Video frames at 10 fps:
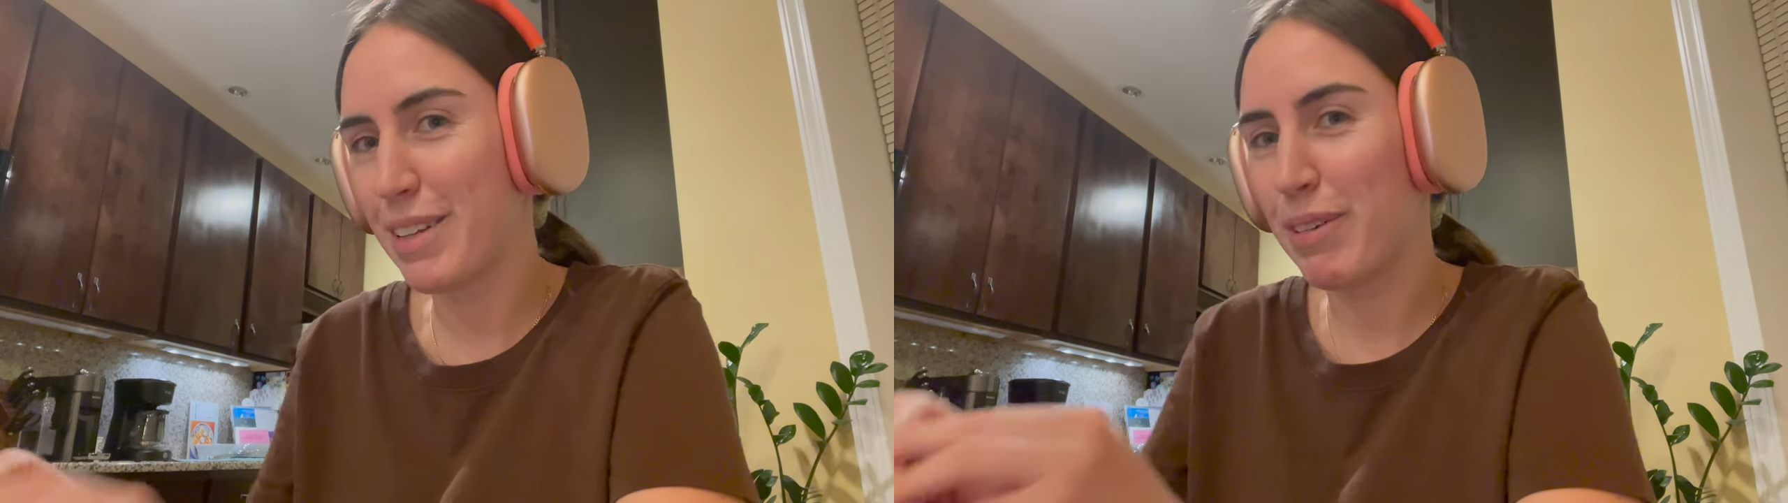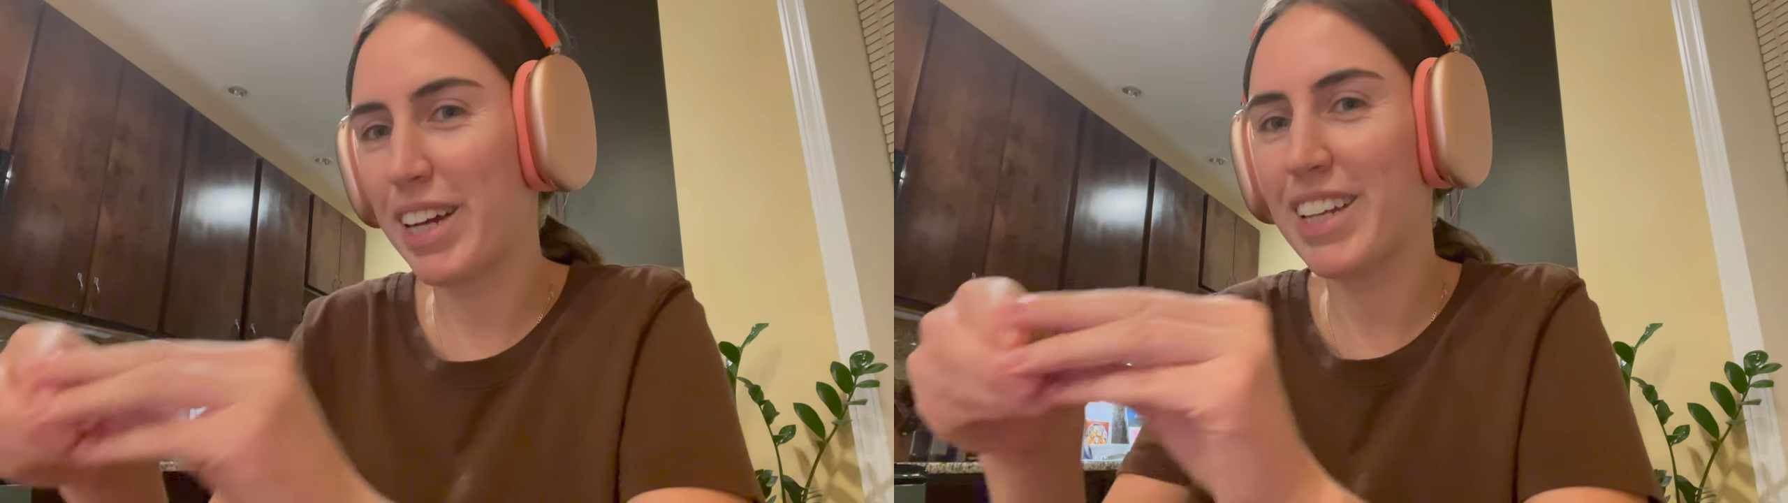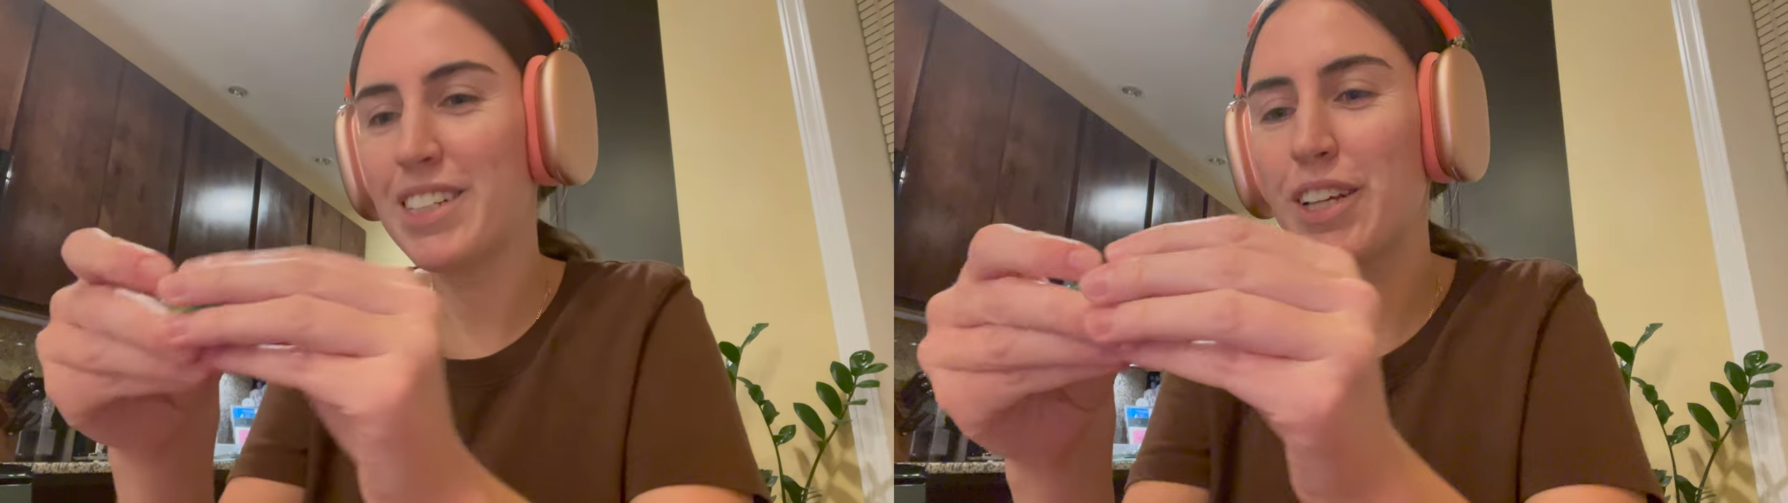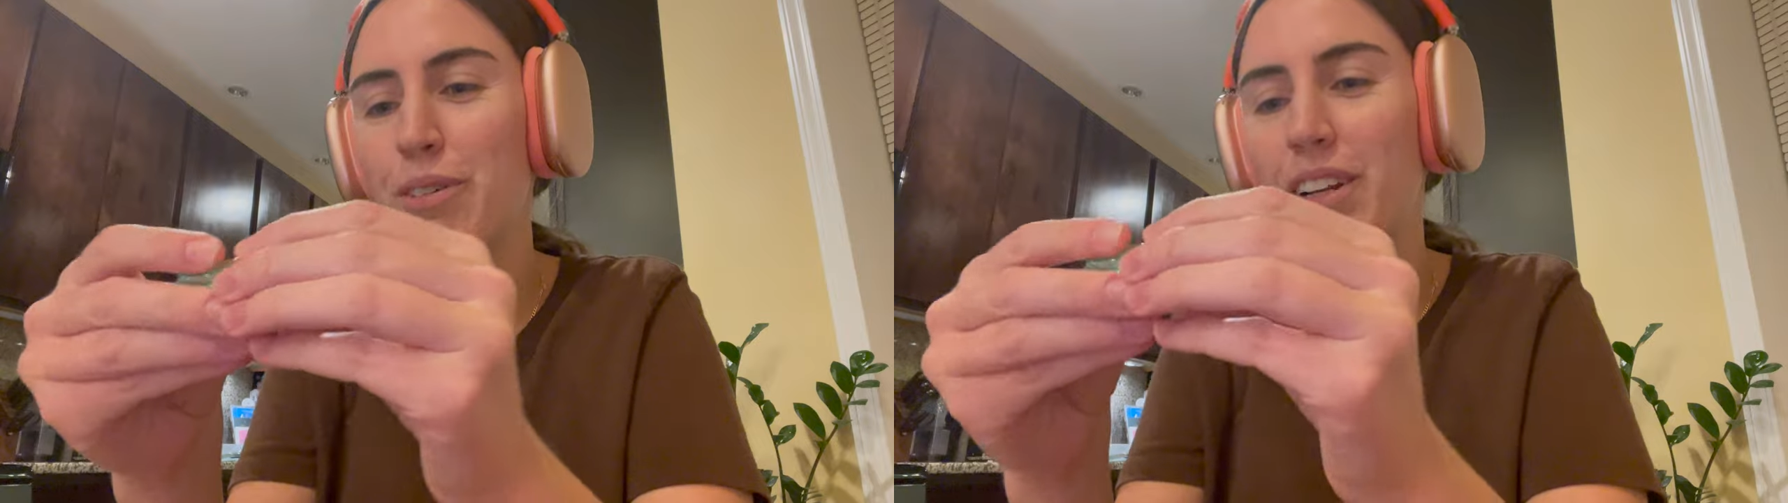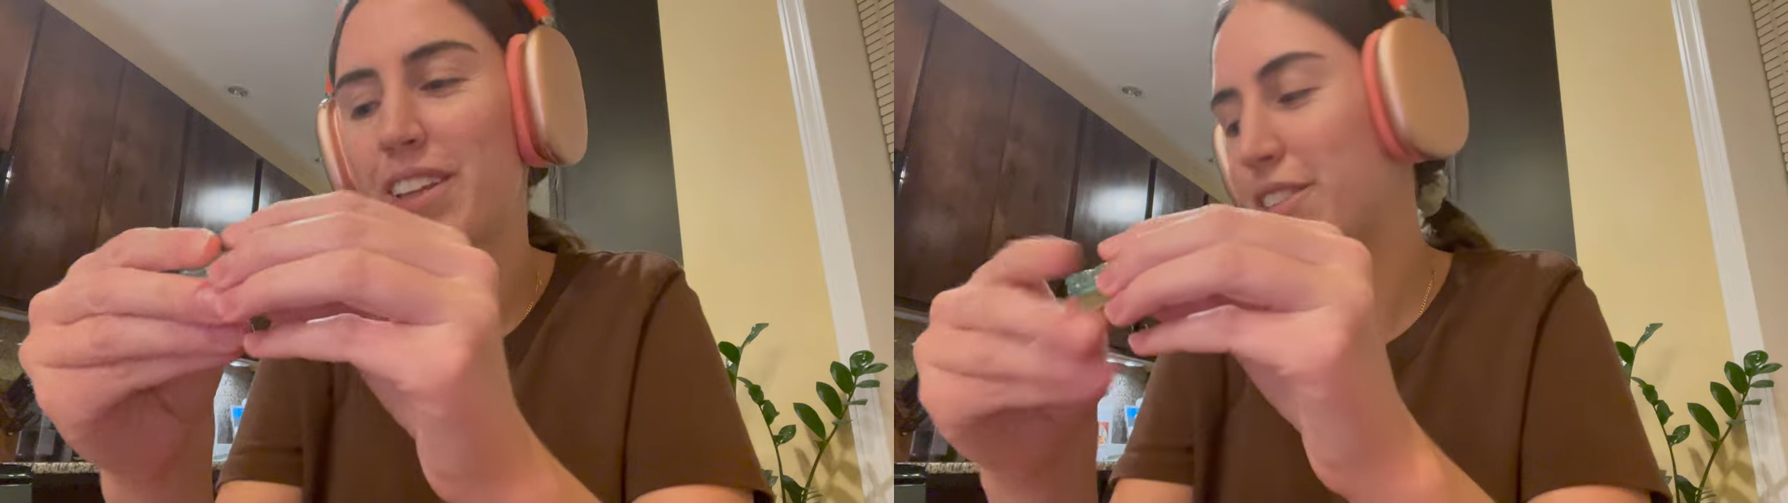I'm not gonna tell you
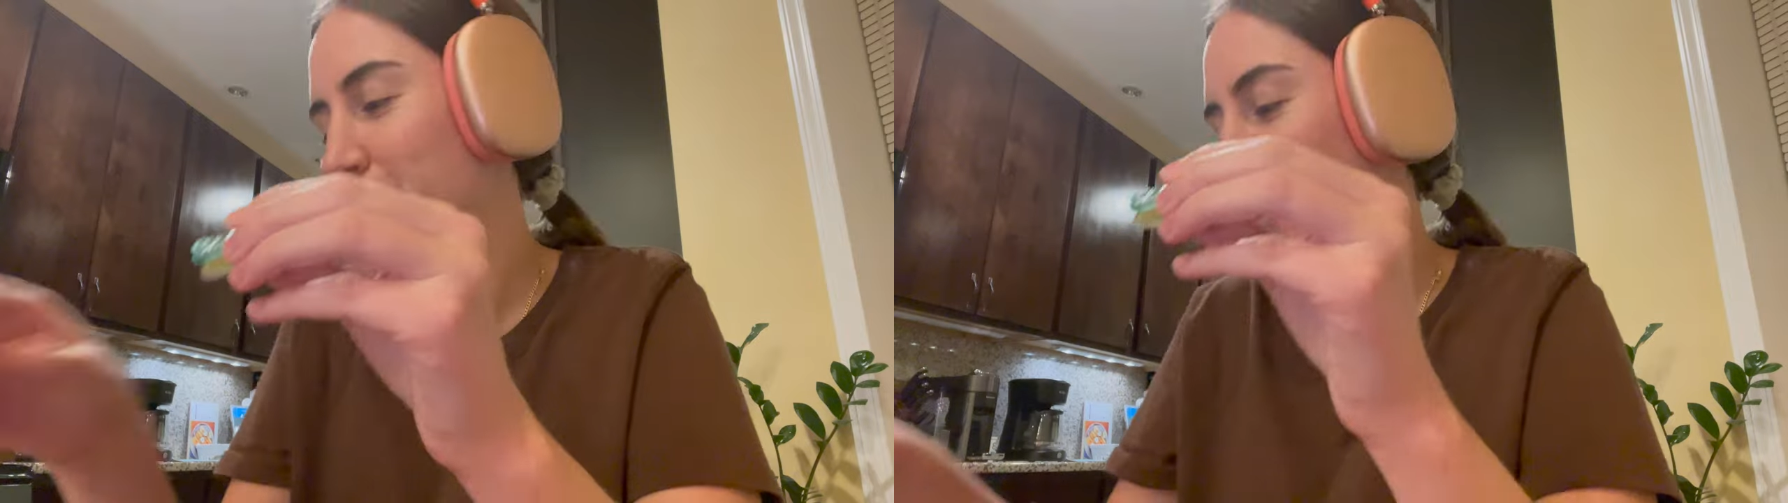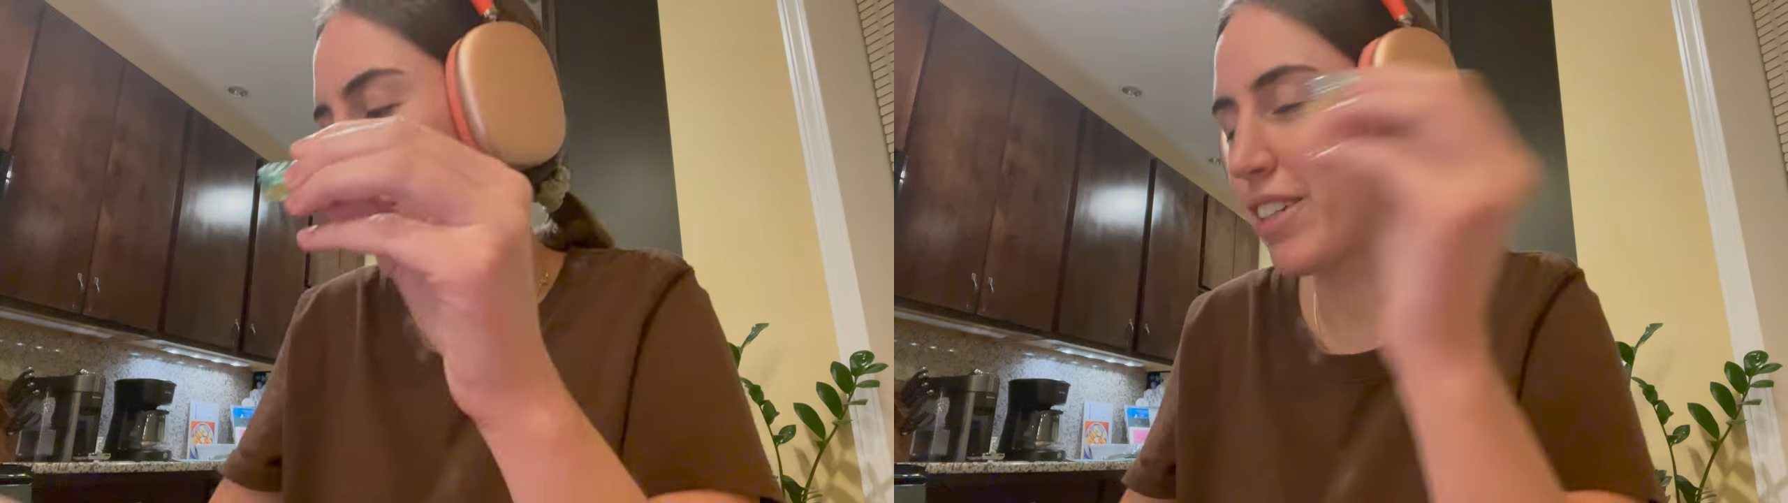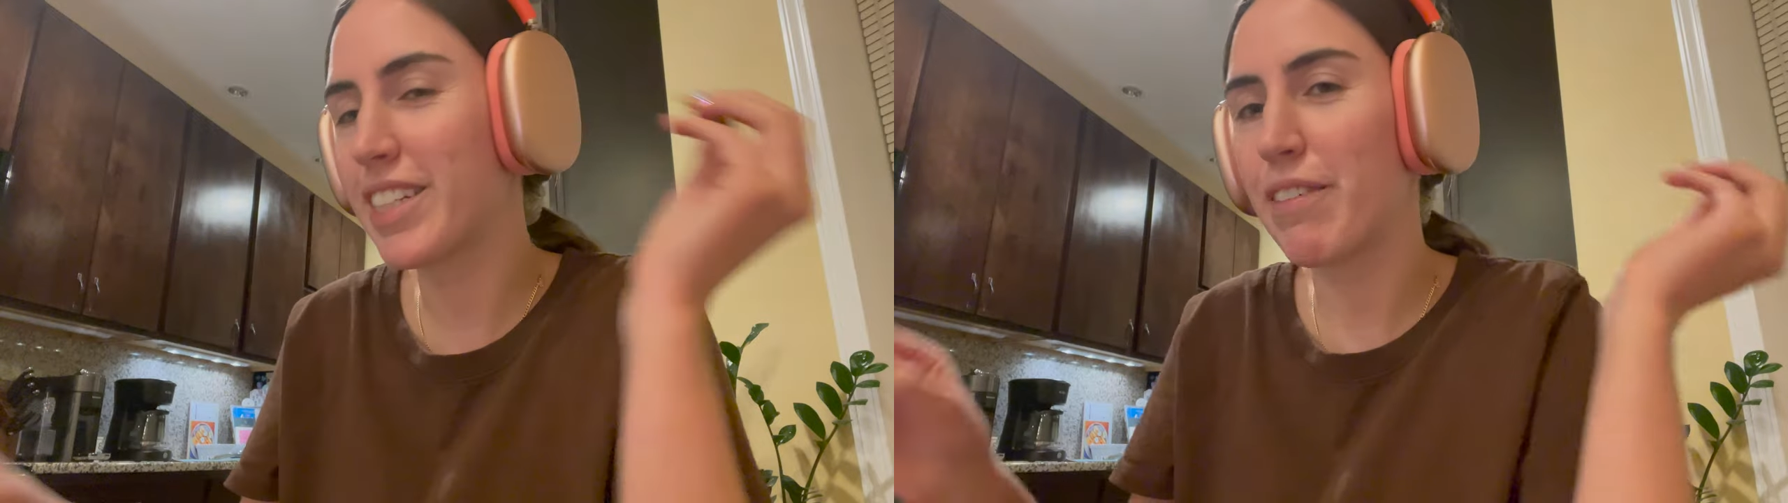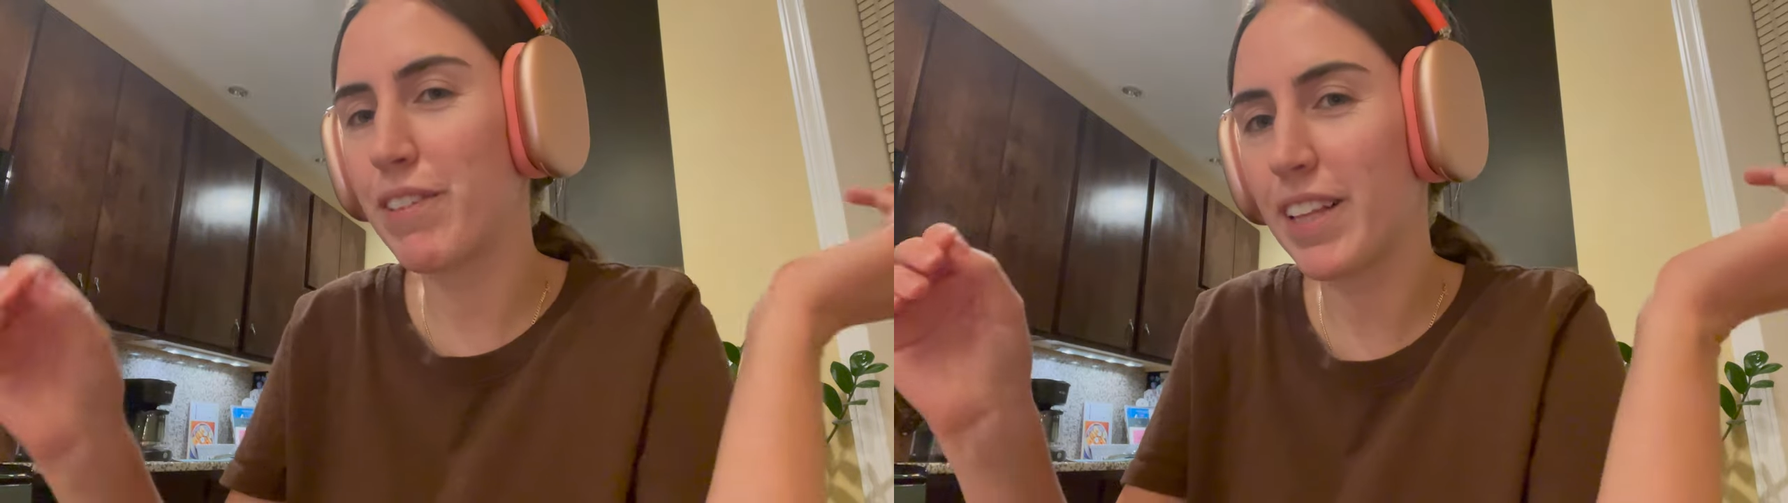what any of these are called because I feel